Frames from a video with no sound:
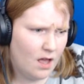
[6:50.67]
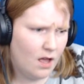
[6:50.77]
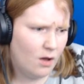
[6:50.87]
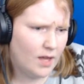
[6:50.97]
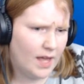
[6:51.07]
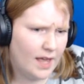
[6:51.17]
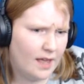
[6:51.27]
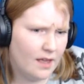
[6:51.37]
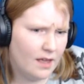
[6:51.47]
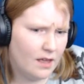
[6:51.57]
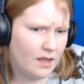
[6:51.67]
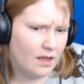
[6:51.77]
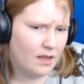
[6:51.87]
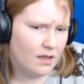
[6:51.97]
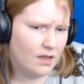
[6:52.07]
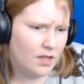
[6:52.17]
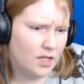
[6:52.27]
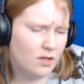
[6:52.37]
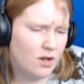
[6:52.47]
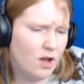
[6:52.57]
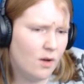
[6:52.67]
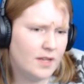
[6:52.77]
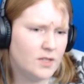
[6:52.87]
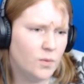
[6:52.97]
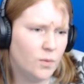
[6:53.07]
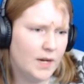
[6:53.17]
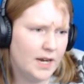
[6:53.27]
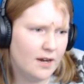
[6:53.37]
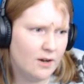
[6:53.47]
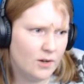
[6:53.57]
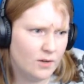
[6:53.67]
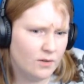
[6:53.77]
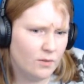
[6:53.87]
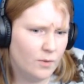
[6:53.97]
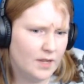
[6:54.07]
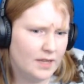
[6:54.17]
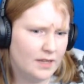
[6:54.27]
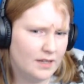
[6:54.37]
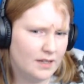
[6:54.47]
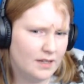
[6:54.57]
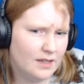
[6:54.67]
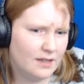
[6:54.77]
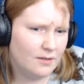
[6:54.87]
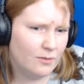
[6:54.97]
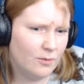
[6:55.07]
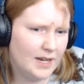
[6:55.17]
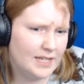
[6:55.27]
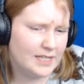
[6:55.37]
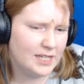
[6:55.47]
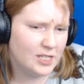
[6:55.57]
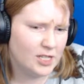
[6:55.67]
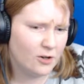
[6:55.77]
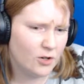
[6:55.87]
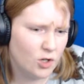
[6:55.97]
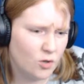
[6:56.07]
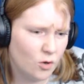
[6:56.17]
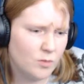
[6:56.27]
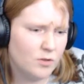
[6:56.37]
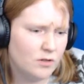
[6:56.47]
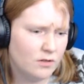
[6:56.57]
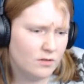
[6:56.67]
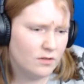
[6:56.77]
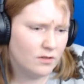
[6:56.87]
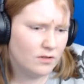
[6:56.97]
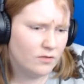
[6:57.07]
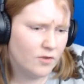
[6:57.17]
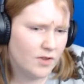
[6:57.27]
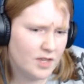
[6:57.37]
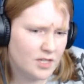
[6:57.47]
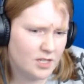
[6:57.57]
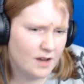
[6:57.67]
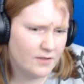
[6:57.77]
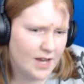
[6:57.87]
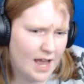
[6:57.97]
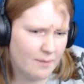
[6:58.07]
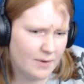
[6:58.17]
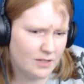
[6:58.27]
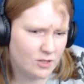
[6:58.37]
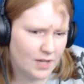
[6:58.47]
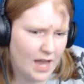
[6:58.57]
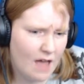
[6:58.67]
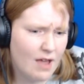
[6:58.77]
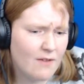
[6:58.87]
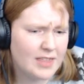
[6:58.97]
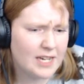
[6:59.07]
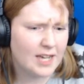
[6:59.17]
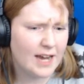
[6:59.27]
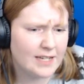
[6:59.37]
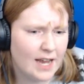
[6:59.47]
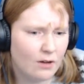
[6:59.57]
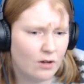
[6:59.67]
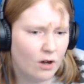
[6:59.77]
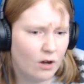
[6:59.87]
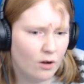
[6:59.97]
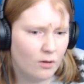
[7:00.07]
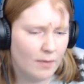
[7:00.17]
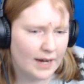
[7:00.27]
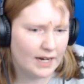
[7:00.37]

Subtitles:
Okay. You know it's weird when it's considered normal for this stuff to happen, so they have everything tied down. Oh my